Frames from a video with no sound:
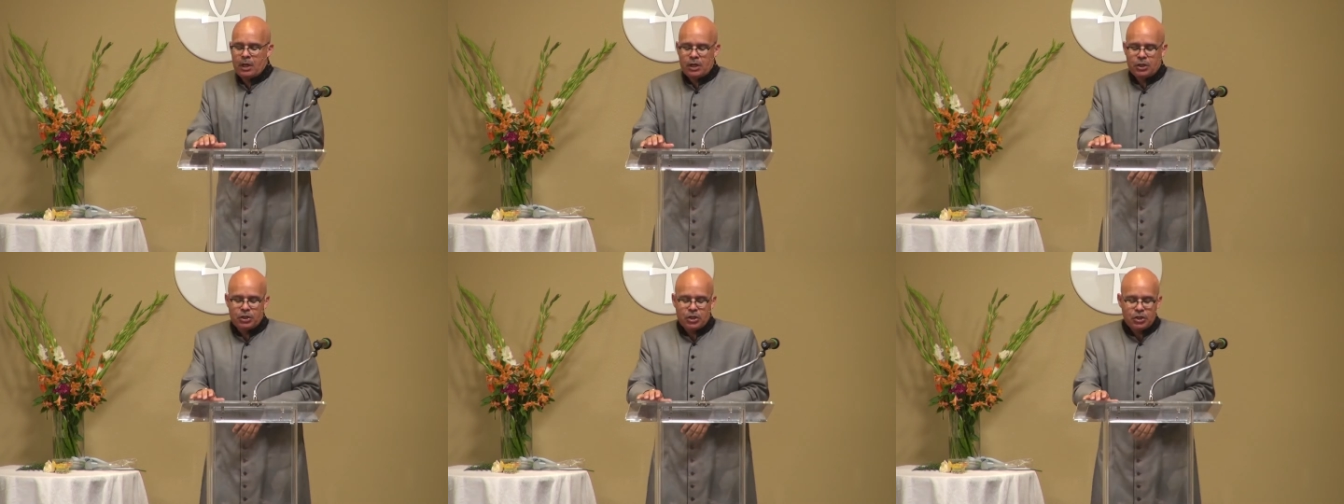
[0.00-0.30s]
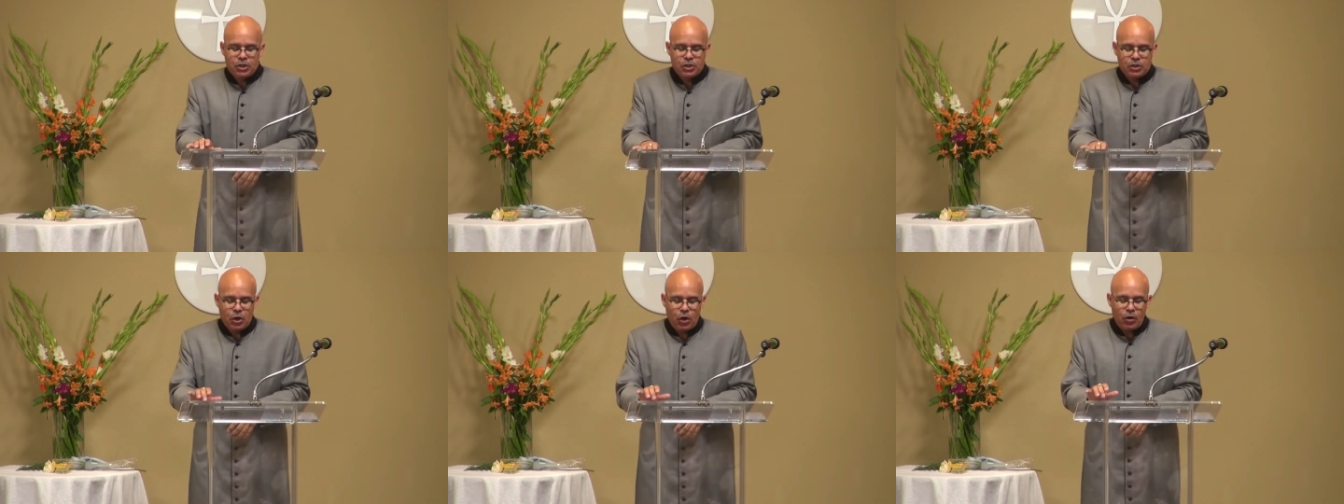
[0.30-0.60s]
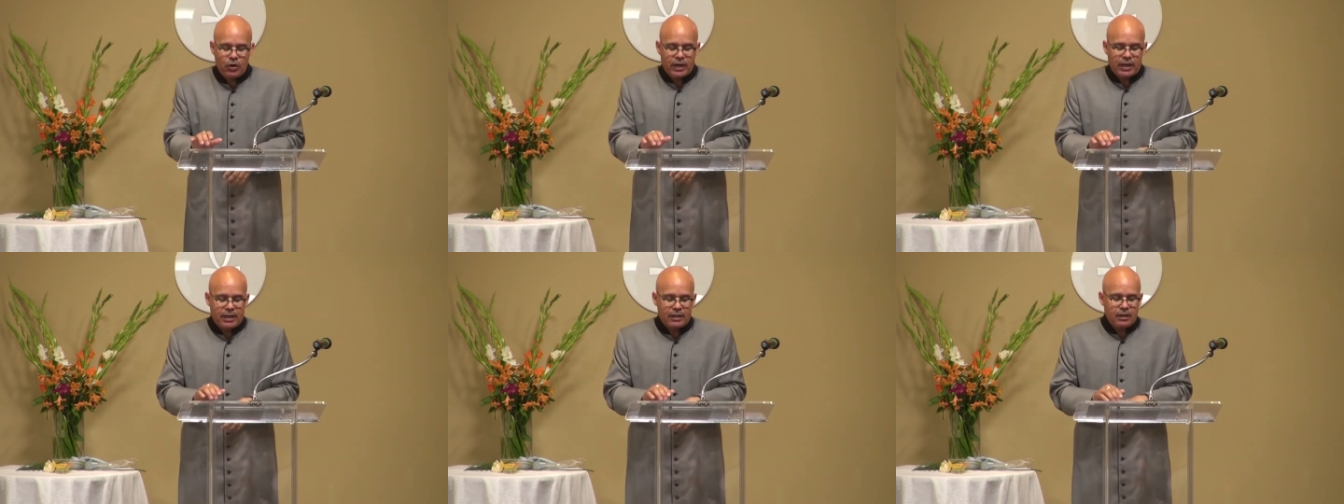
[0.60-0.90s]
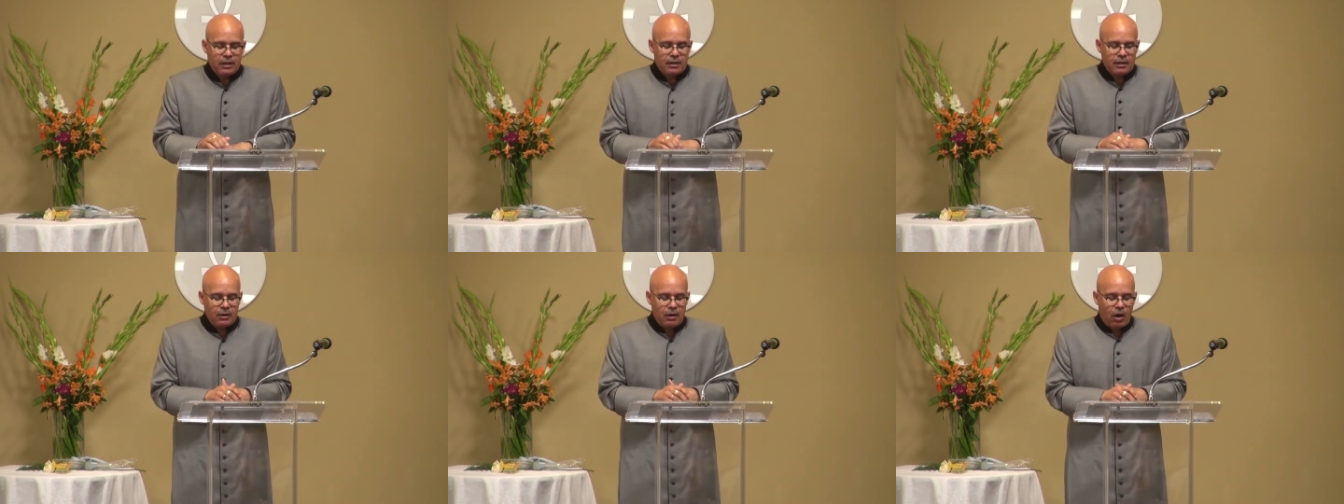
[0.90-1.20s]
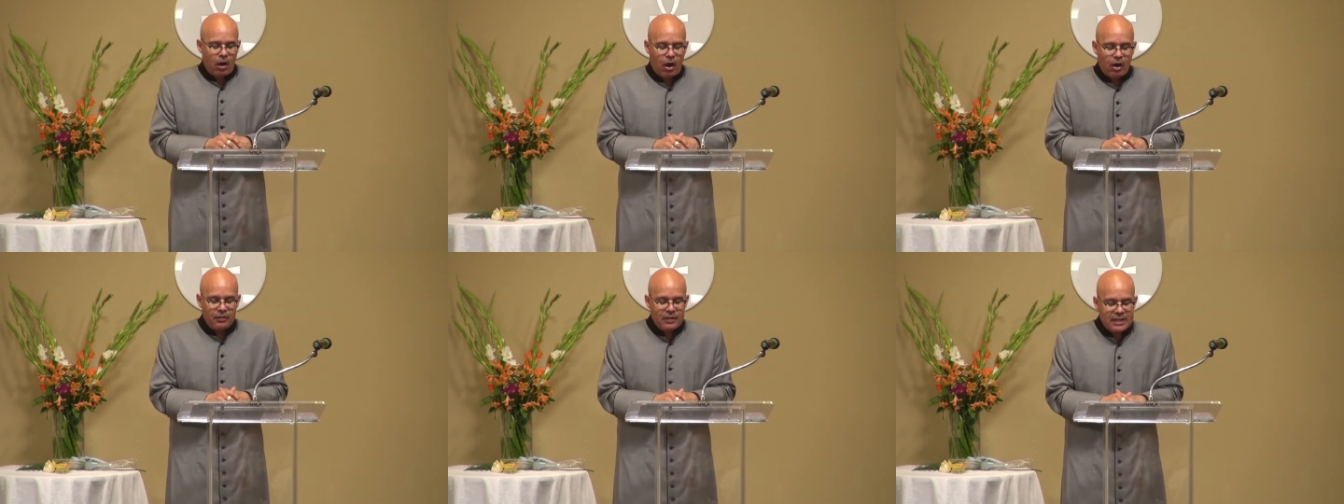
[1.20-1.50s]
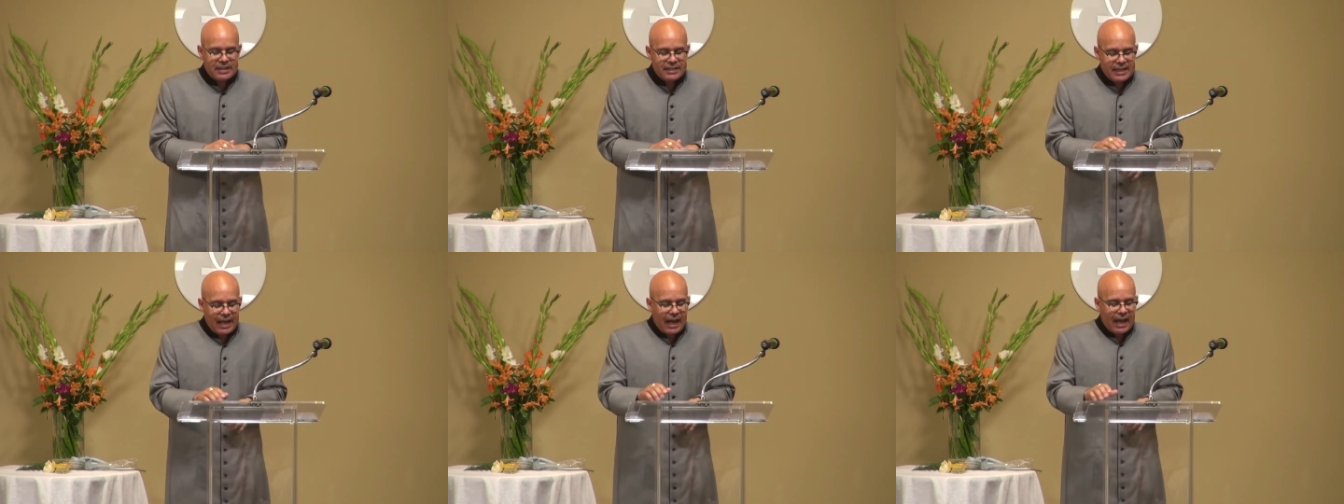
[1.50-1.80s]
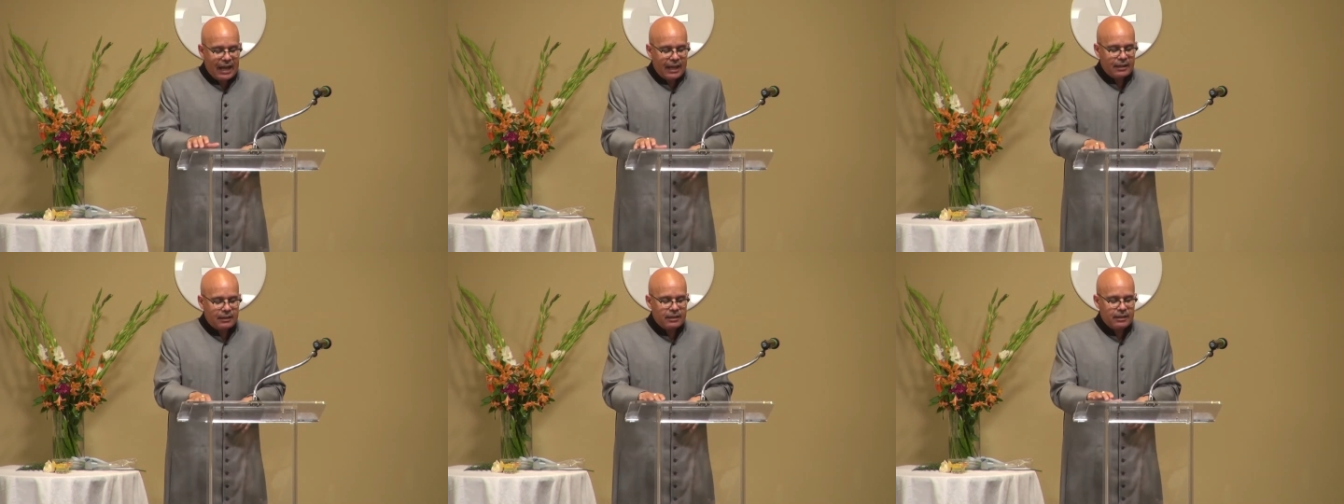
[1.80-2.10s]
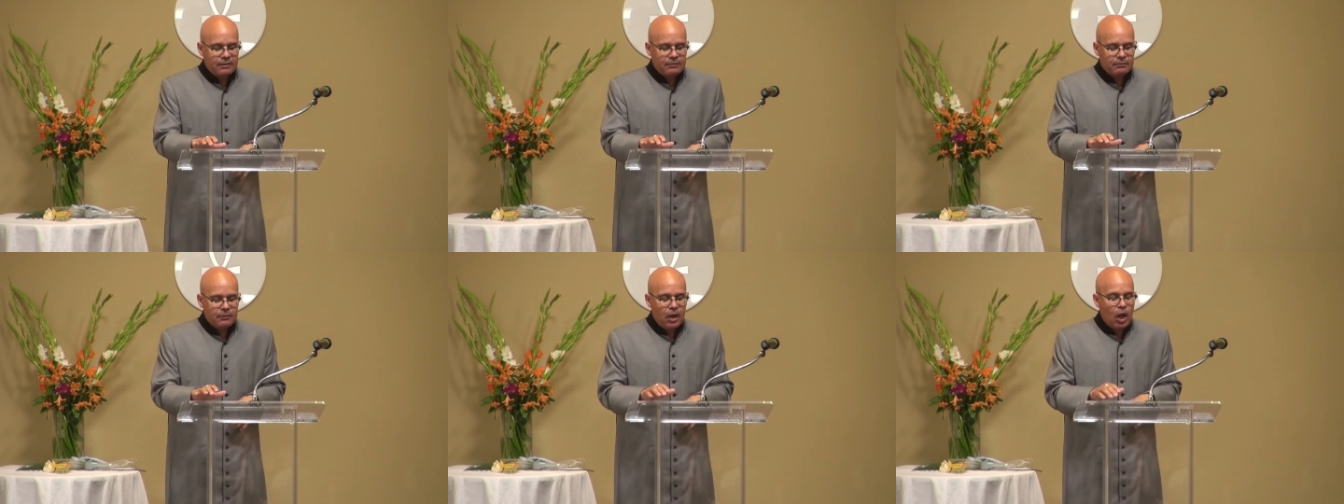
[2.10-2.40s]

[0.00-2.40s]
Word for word: deserted on this island,